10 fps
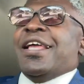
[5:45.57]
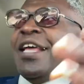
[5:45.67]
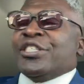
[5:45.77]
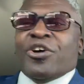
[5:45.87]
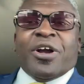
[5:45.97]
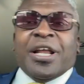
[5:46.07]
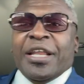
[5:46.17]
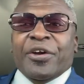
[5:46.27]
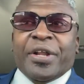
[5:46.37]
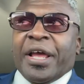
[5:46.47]
It's all
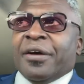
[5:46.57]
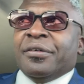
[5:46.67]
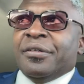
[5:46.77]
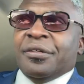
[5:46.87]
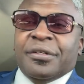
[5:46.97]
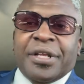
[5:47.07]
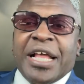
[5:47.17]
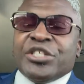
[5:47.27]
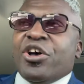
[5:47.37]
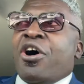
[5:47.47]
clear now.
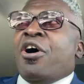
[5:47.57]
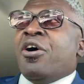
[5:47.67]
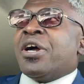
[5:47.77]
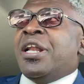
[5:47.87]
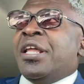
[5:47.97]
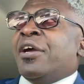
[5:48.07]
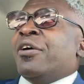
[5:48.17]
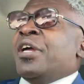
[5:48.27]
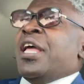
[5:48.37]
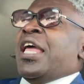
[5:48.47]
It's all clear.
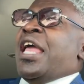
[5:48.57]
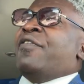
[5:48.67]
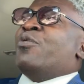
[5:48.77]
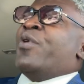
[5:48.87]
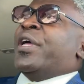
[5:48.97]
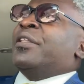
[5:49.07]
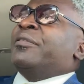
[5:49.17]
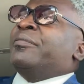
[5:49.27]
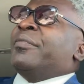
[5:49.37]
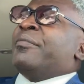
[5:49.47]
Even
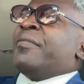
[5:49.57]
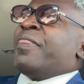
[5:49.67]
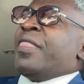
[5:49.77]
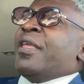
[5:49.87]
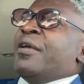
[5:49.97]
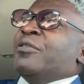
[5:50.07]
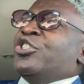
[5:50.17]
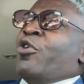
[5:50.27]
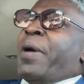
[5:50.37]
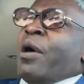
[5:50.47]
when
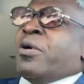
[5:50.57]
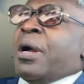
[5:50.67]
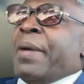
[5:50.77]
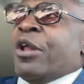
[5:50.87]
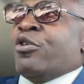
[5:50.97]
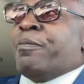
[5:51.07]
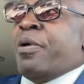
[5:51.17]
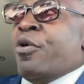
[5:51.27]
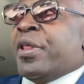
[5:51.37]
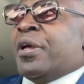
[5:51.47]
Joe Biden will come out on a
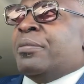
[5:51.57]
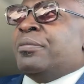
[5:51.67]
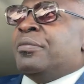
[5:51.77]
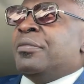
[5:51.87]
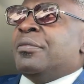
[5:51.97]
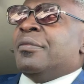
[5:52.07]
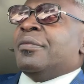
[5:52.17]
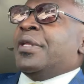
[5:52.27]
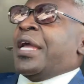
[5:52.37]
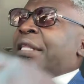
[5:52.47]
podium,
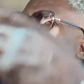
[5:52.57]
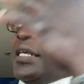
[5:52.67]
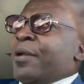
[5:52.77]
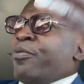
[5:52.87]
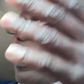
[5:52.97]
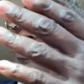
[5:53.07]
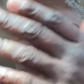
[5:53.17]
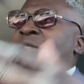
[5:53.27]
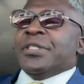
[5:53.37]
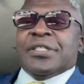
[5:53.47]
he got the
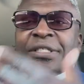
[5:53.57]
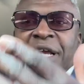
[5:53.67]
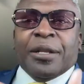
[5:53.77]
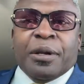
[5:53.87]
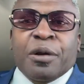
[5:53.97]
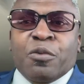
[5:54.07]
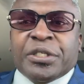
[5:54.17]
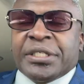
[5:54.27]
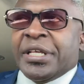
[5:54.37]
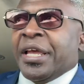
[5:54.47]
teleprompters telling him what
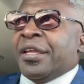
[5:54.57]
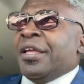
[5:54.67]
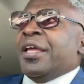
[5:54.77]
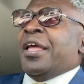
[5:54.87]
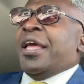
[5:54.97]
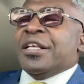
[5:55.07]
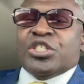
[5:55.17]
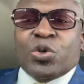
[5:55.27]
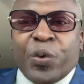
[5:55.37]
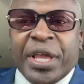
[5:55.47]
to say. His
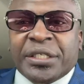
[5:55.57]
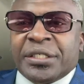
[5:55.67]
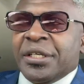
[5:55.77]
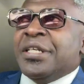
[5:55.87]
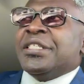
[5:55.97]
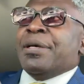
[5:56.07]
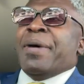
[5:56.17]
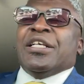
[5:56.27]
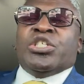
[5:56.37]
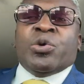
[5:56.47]
tweets,
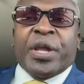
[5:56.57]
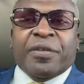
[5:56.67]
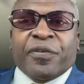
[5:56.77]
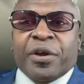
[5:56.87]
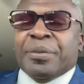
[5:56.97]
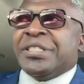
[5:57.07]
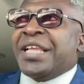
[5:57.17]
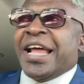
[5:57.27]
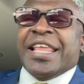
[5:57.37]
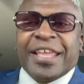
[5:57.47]
somebody's tweeting for him. It's
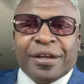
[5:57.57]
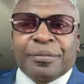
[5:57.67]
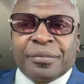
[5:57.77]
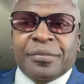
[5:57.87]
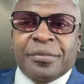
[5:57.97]
not him.